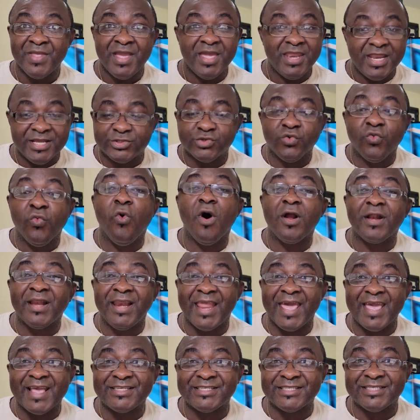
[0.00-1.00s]
It is
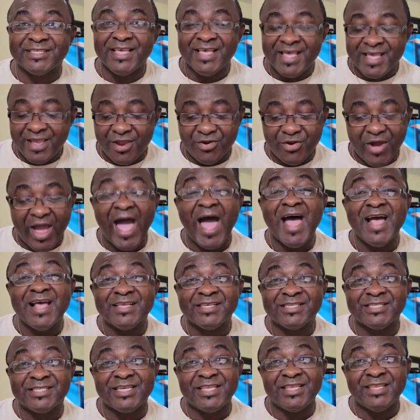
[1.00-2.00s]
worthless in
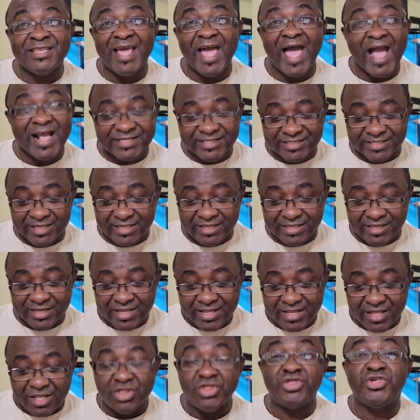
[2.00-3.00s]
asking
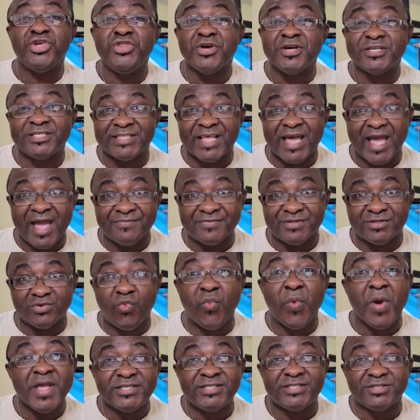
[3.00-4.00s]
junior staffs
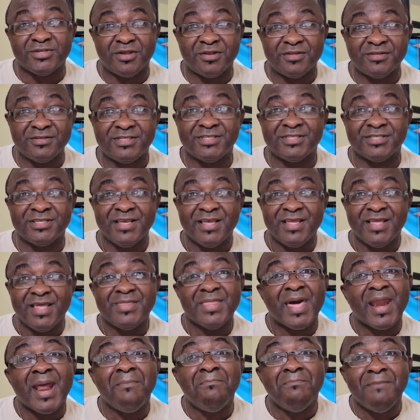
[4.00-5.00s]
questions
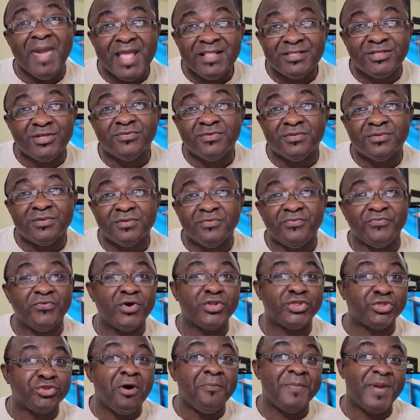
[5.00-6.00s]
that are meant
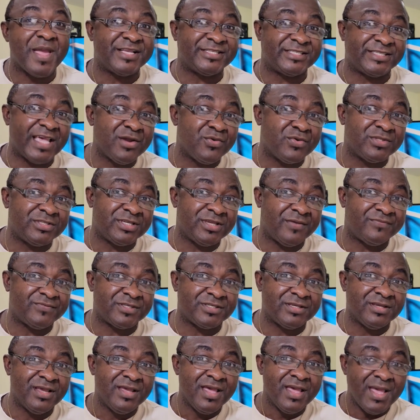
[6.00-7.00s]
for top
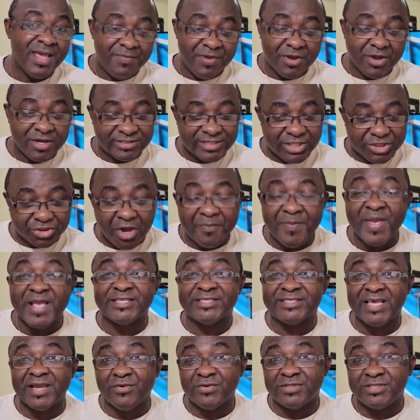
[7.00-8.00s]
executives, because the top
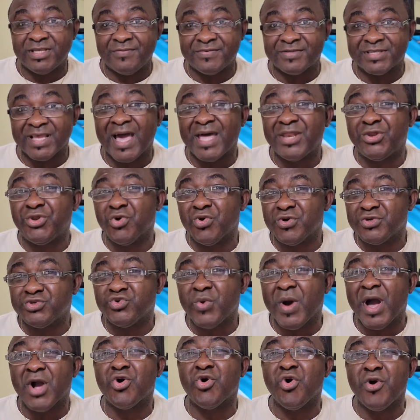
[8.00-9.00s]
executives are those
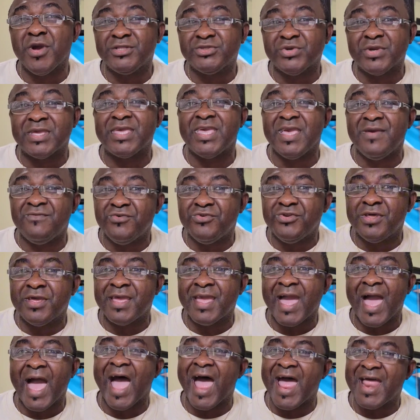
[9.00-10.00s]
who are going to give you
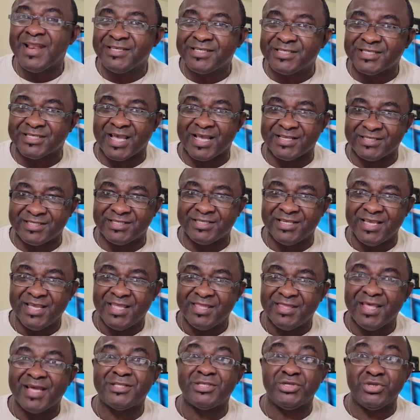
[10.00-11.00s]
the answers
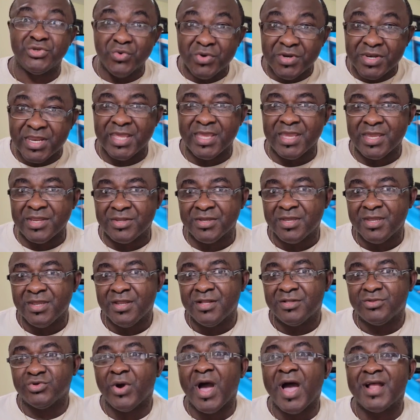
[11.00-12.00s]
that you need
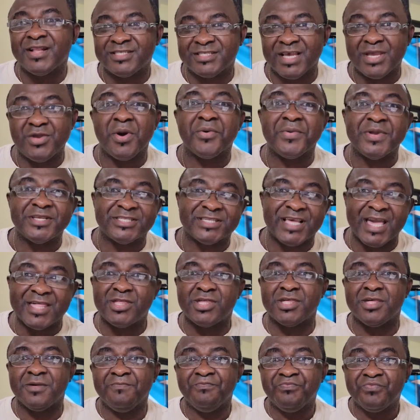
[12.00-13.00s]
to answer your
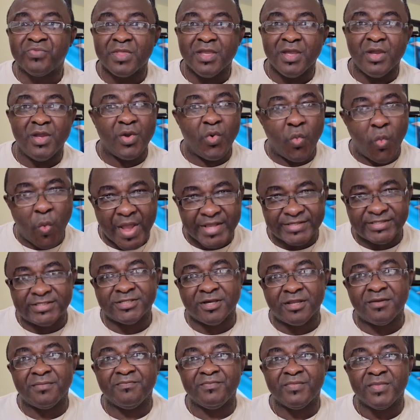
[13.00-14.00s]
research, your
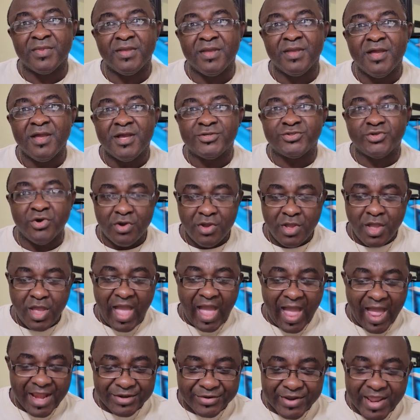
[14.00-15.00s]
question. So
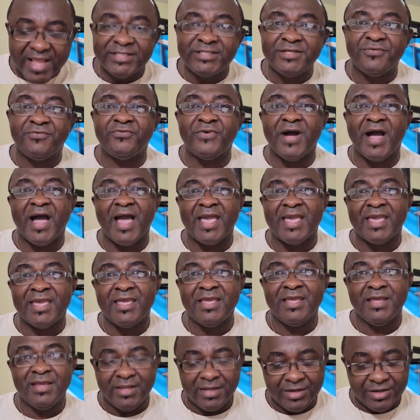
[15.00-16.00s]
identify
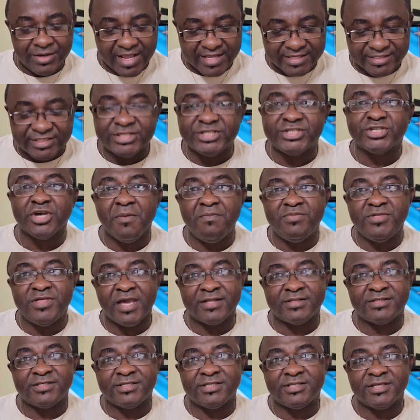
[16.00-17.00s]
the
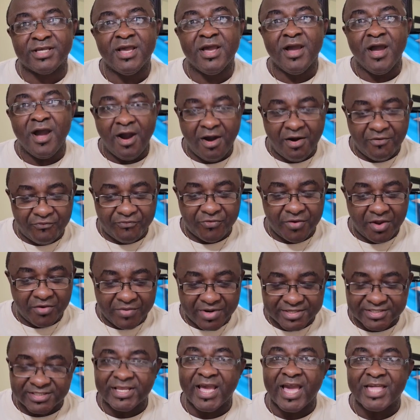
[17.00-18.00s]
subjects of your
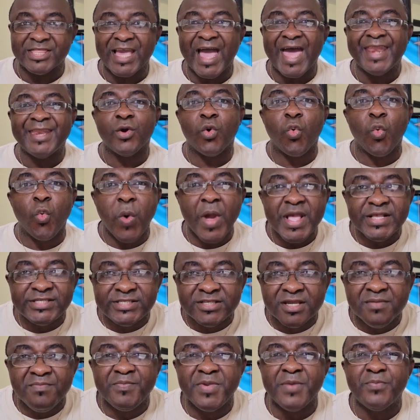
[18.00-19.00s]
research and
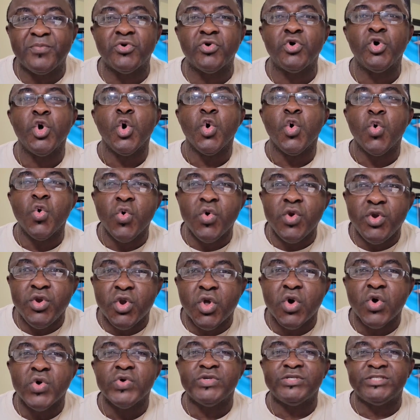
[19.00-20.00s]
question people who
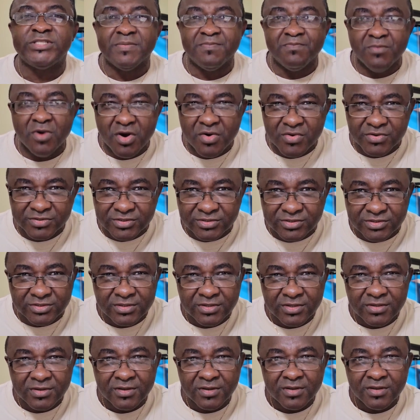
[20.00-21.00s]
knows the most.